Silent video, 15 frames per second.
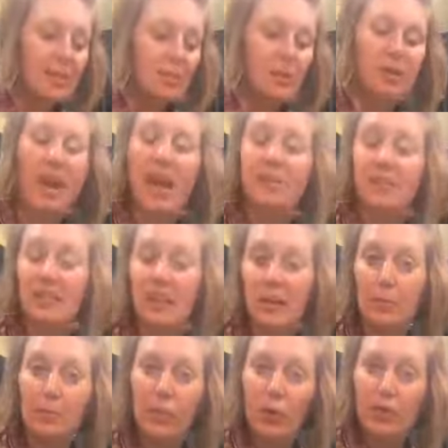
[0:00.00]
but it has a lot
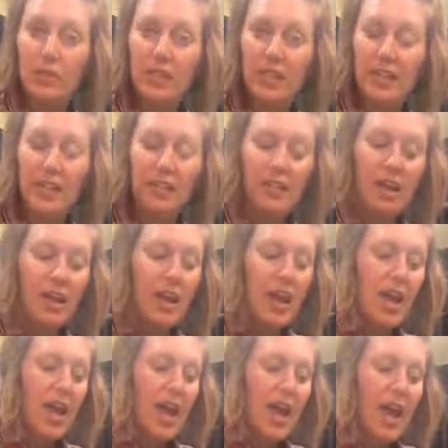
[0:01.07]
of protein,
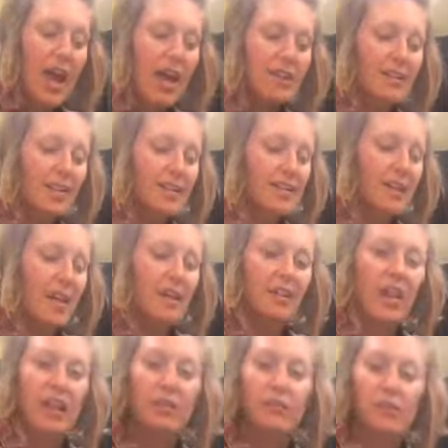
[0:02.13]
and it's got a
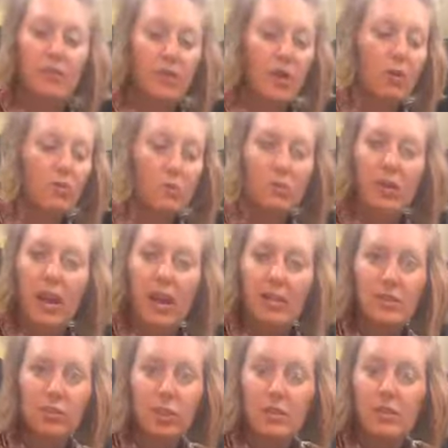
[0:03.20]
lot of,
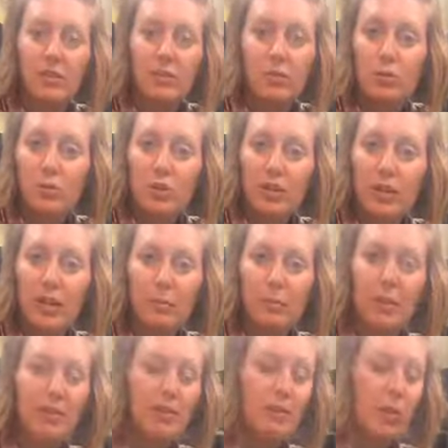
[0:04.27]
extra nutrition in it
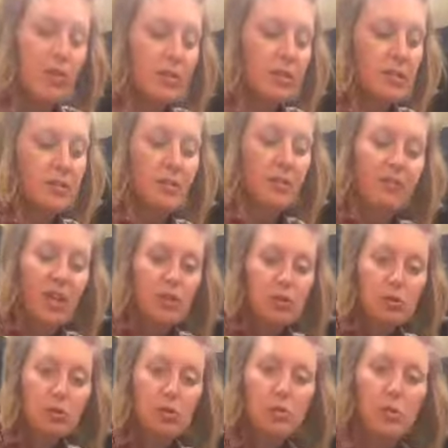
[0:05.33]
because of all these different
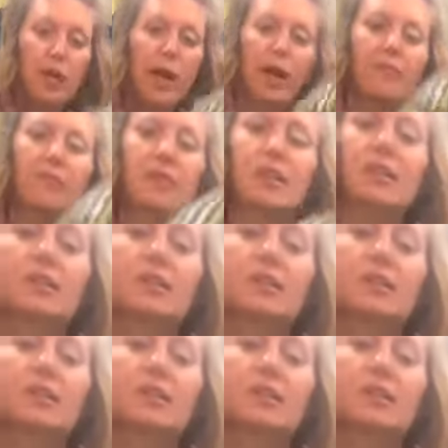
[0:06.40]
vegetables we have in it.